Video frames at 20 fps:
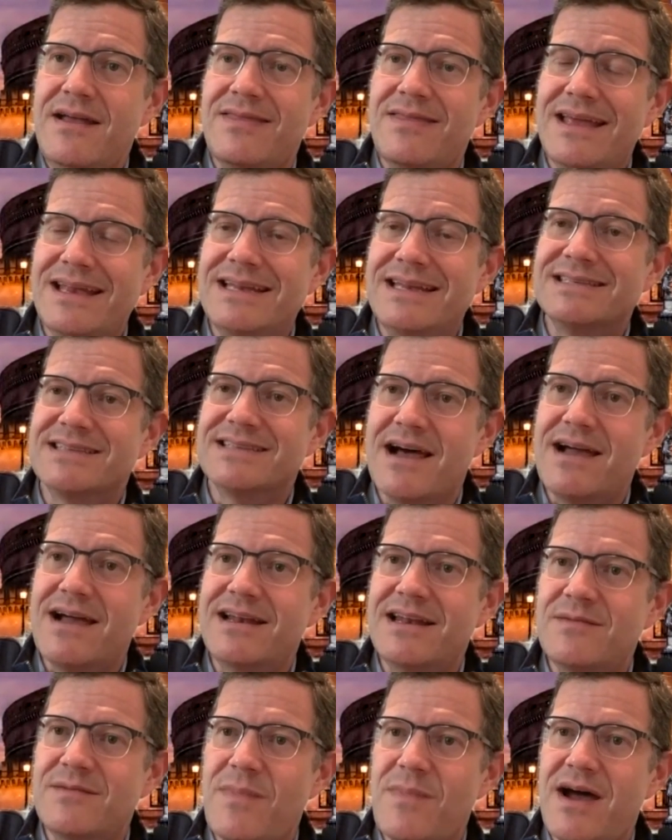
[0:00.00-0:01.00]
they
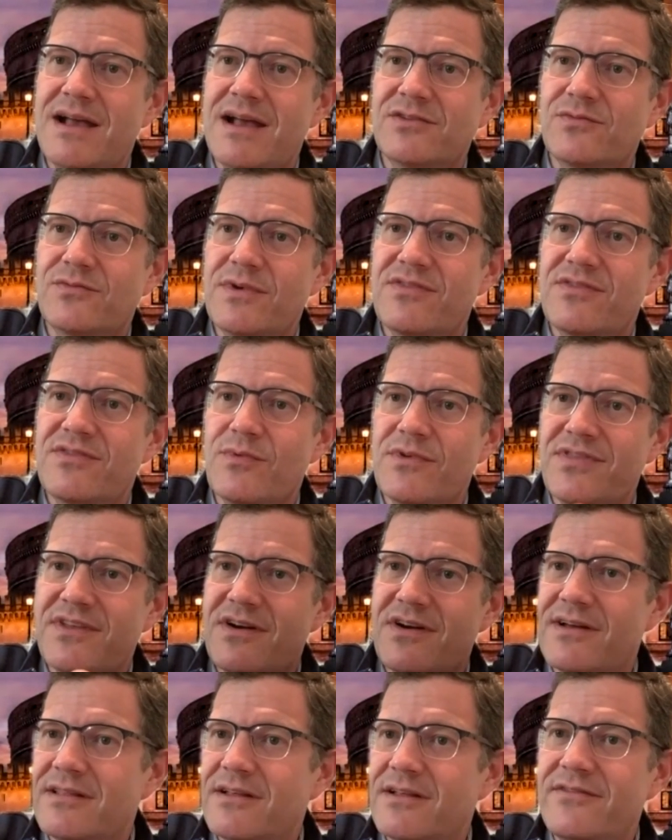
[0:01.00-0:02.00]
design in mind with
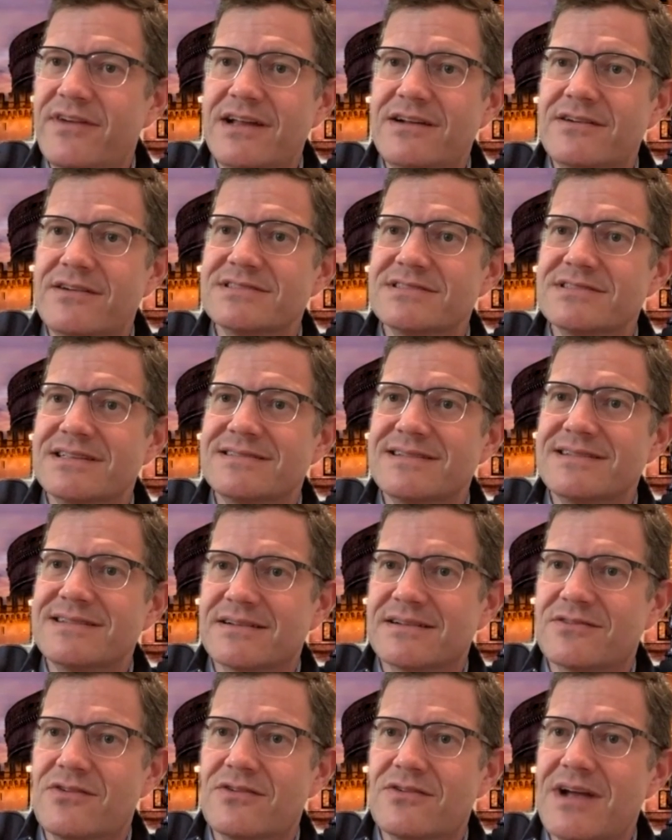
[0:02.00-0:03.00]
their elevators and
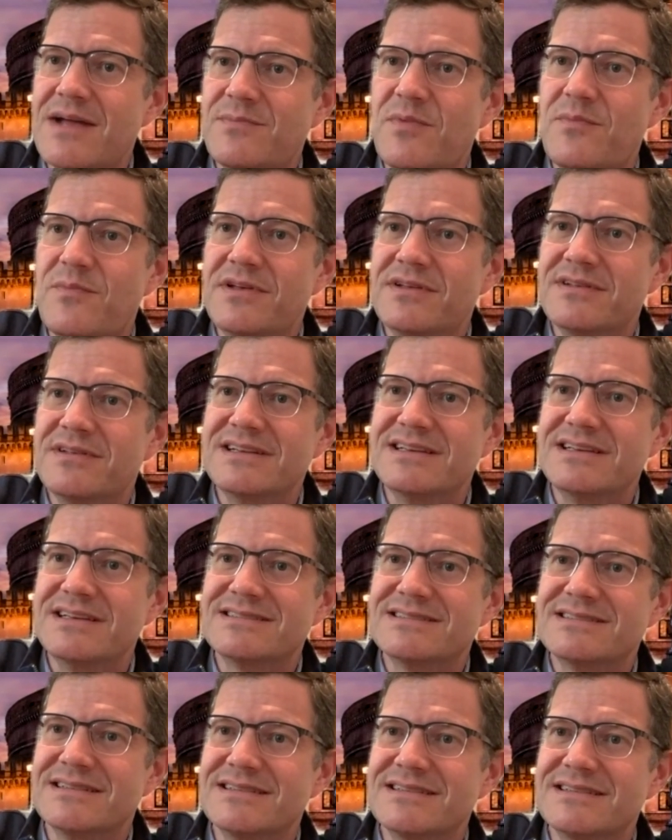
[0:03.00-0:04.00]
technical
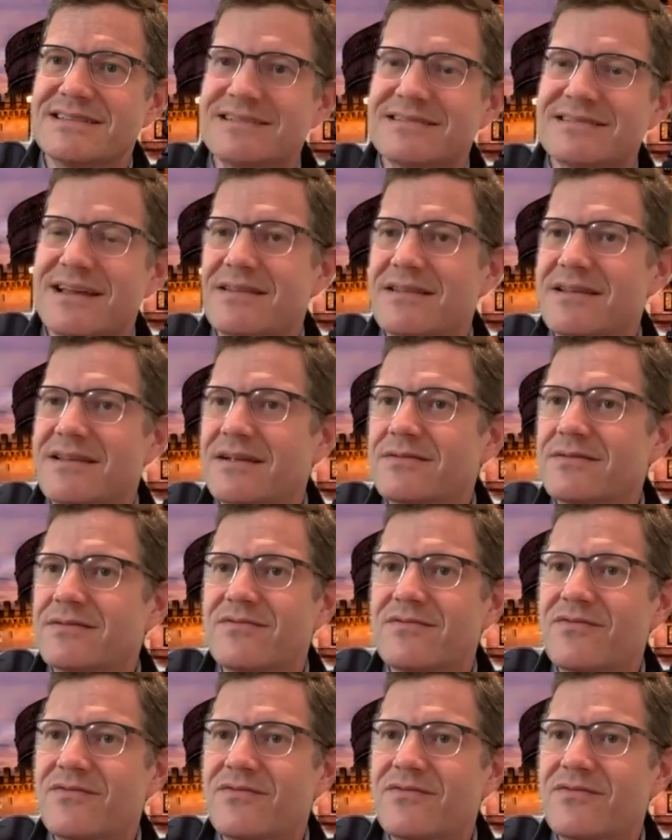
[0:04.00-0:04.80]
capabilities to that